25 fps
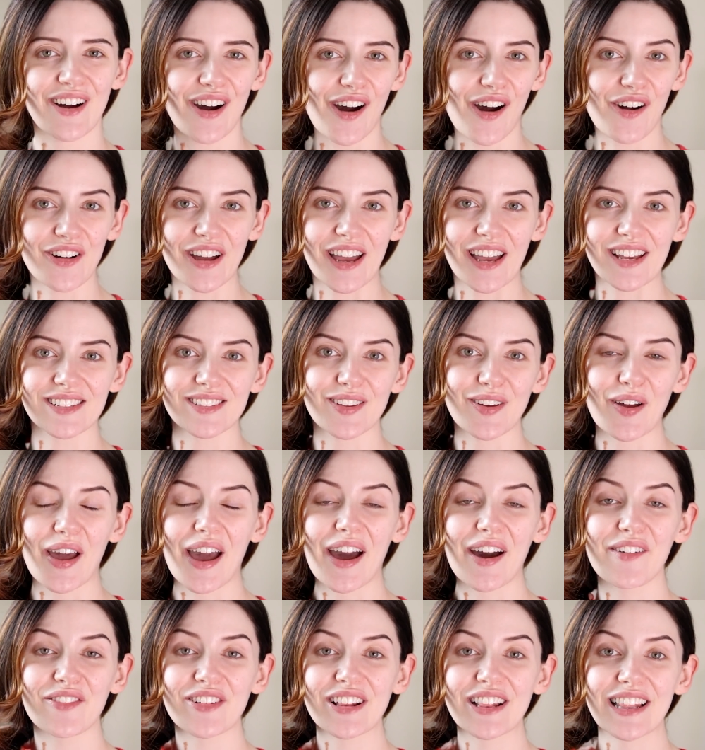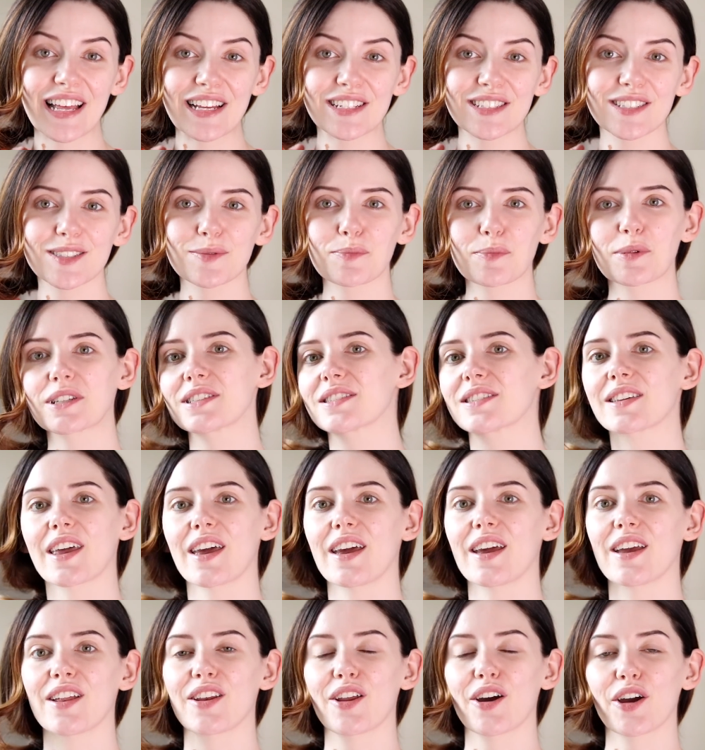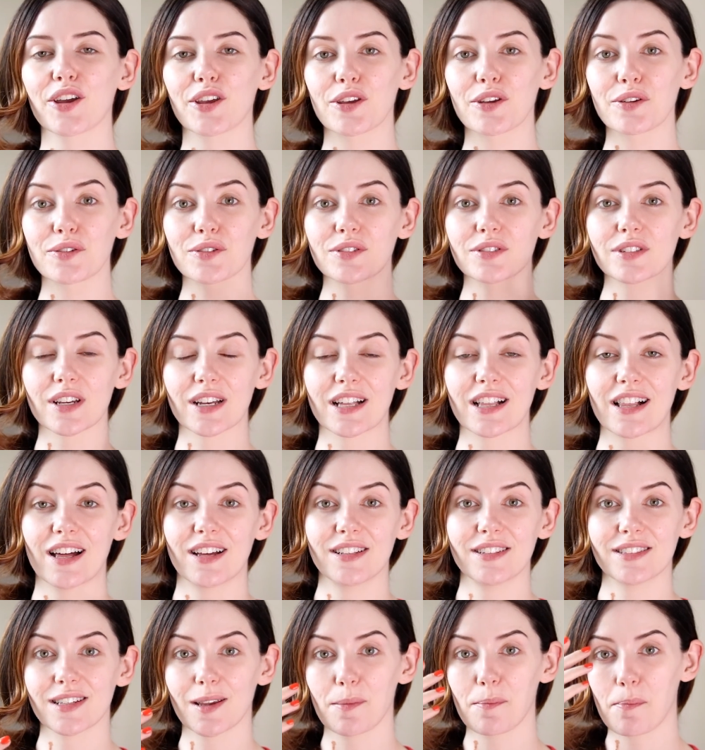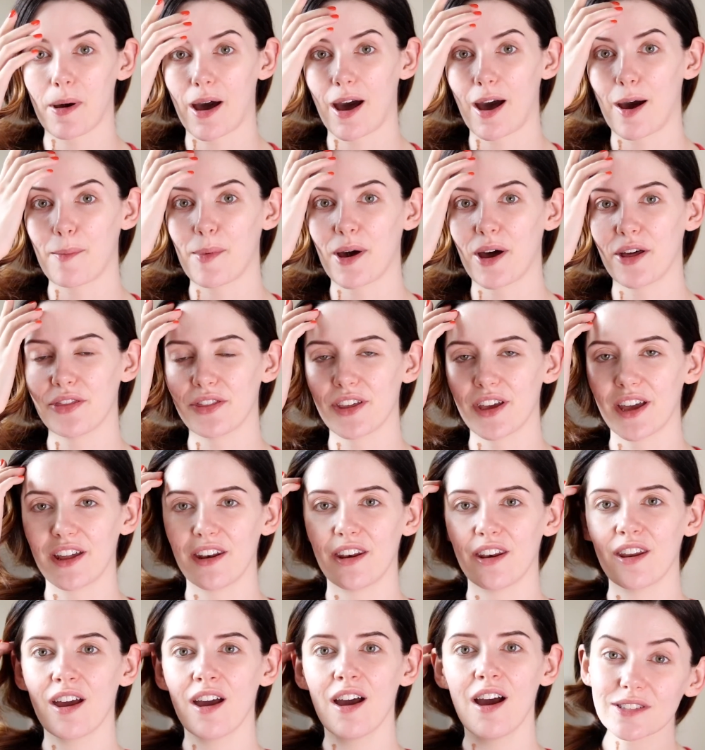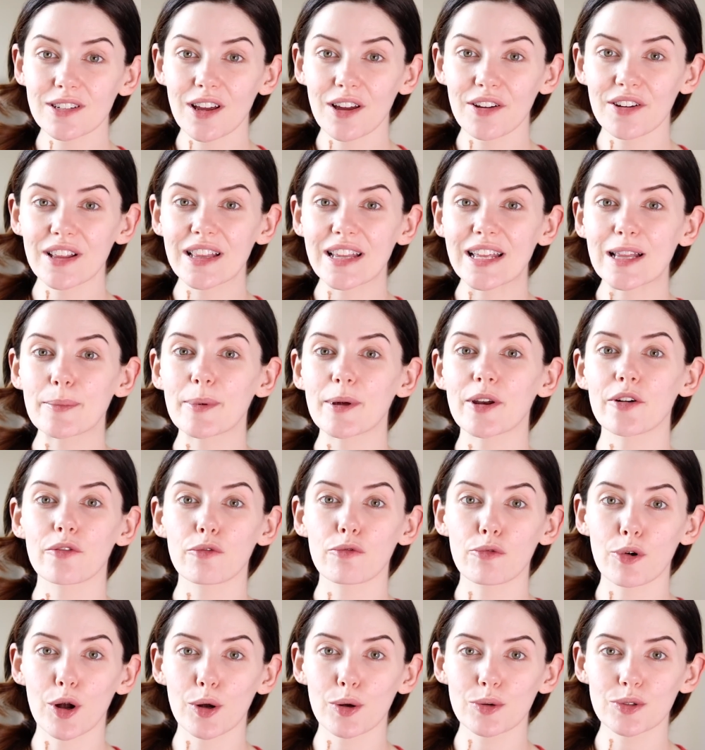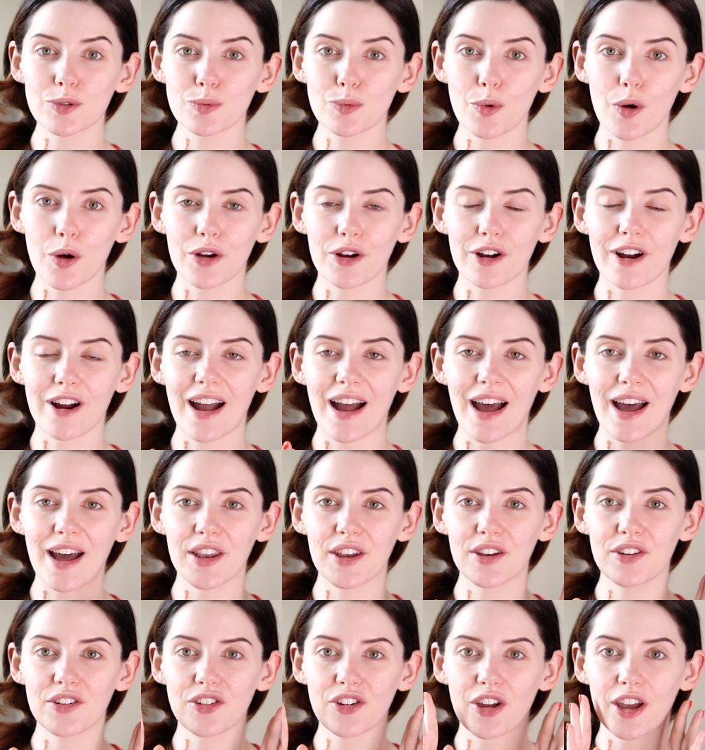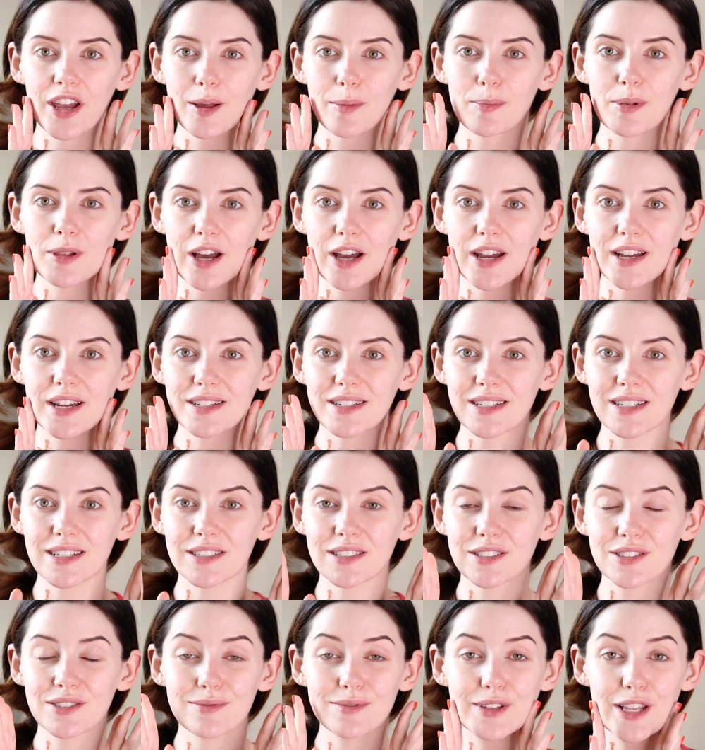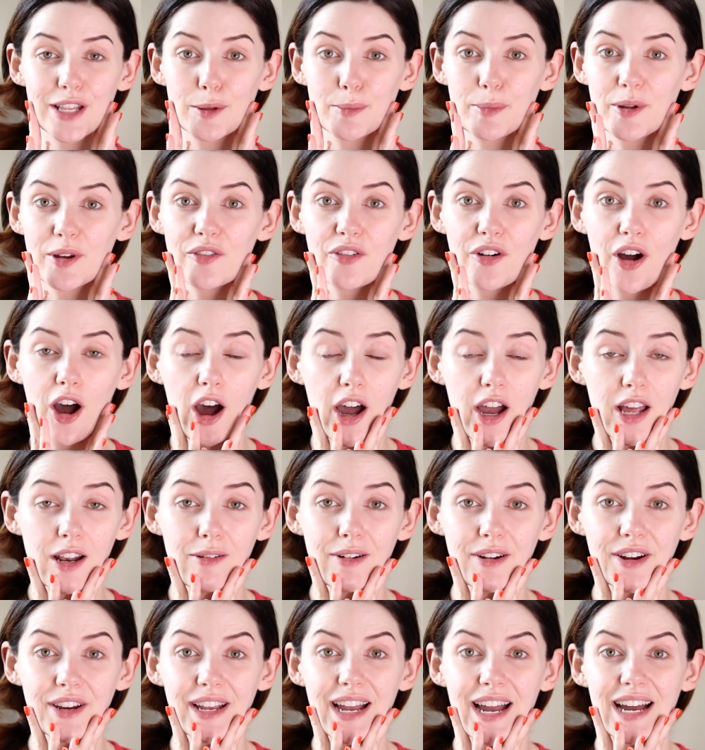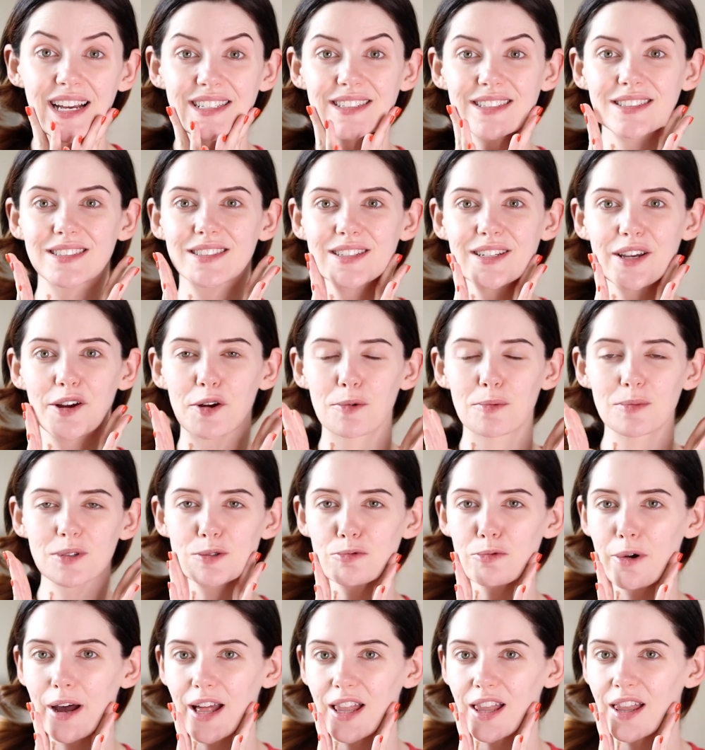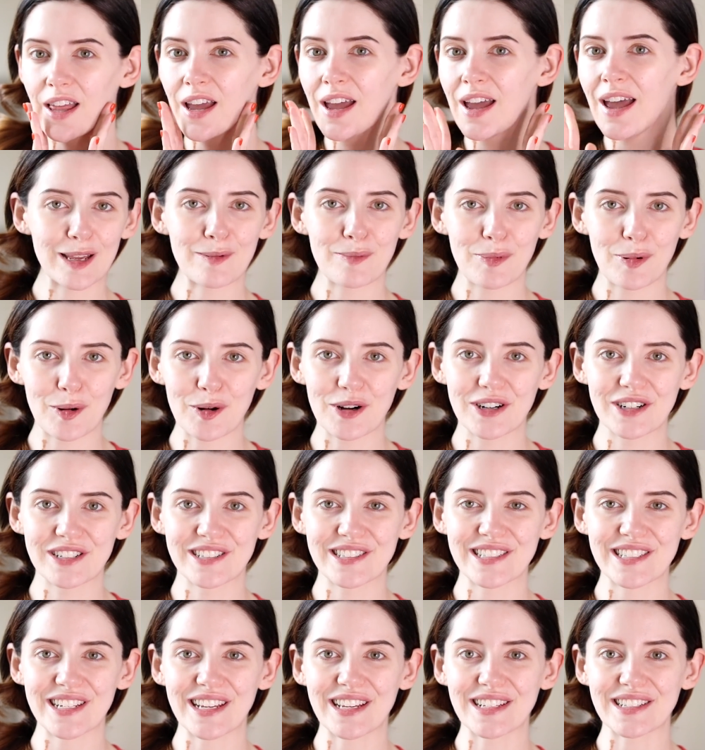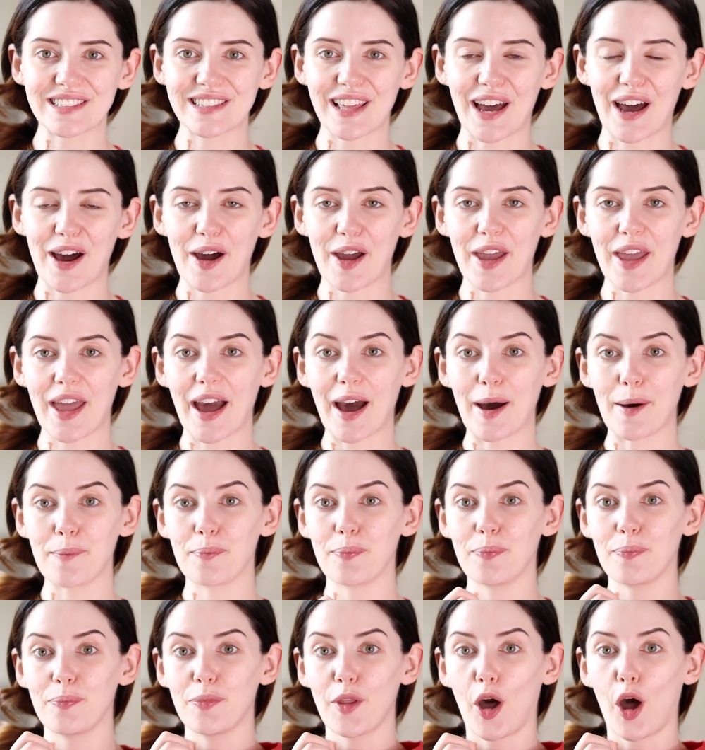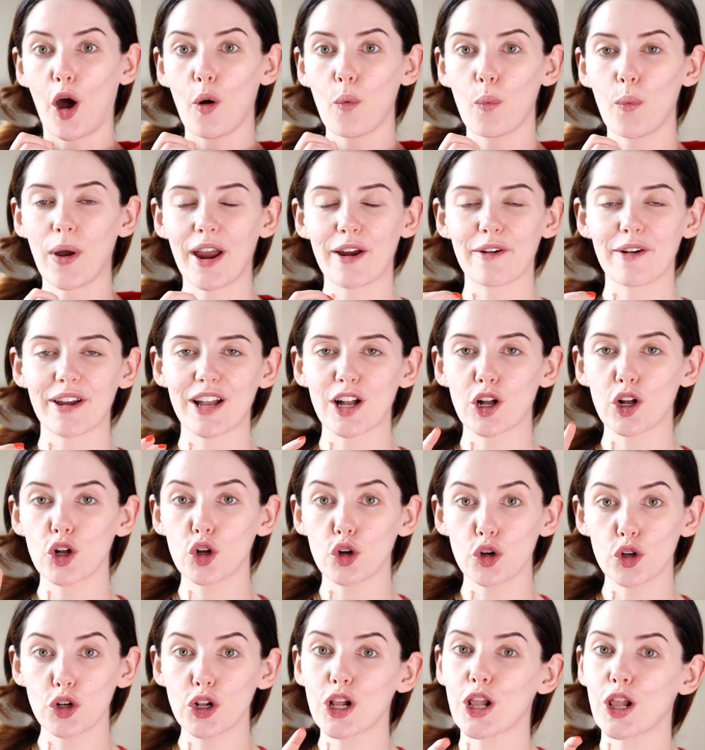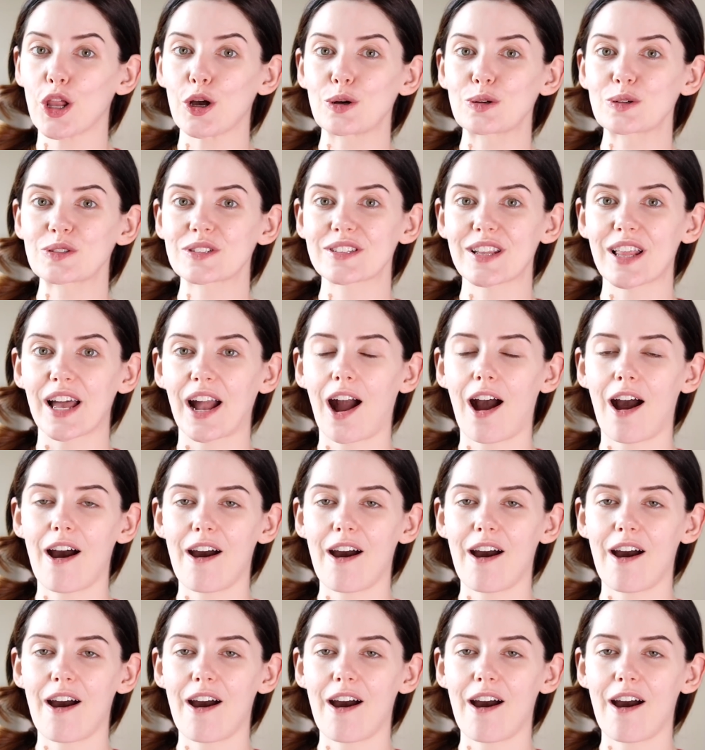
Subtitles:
Okay, so I have cleansed my skin. I used a cleansing balm and then spritzed on a little bit of rose water, and I applied a little bit of hyaluronic acid serum as well. Really important is that I am not wearing good clothes. Like,